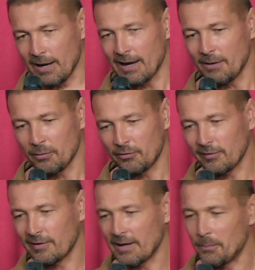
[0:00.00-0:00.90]
I, I was
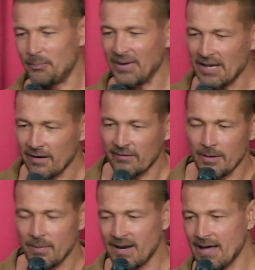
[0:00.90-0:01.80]
just like beating
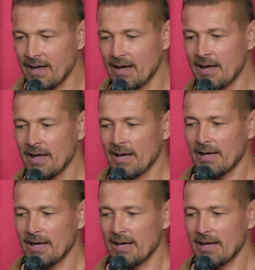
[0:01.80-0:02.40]
somebody, and I,